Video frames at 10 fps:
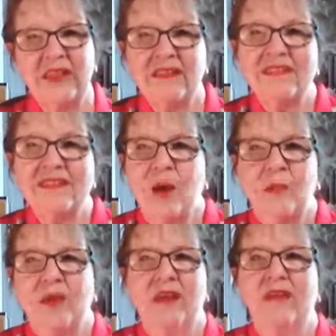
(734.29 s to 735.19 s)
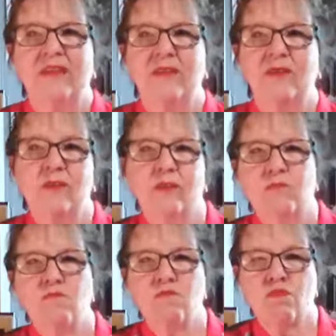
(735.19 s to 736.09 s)
And it's not because of
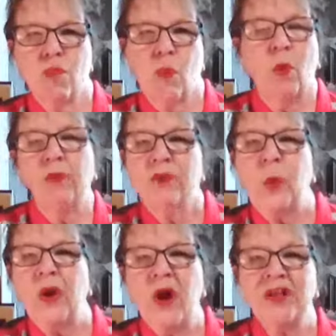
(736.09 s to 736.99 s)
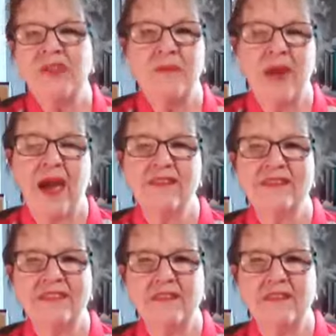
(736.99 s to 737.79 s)
what was going on in the past.